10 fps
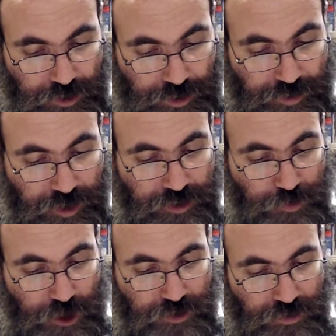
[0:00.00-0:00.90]
And then it's
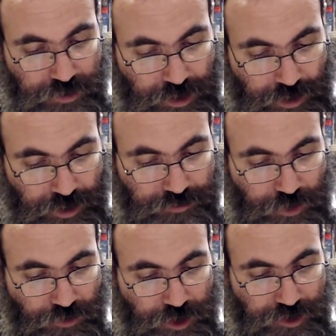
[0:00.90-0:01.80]
possible to have the
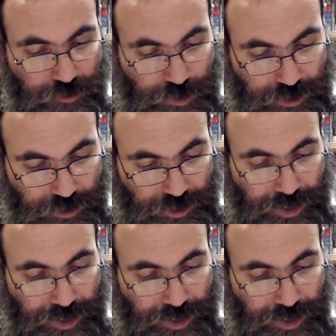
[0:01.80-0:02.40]
creation of Biyah.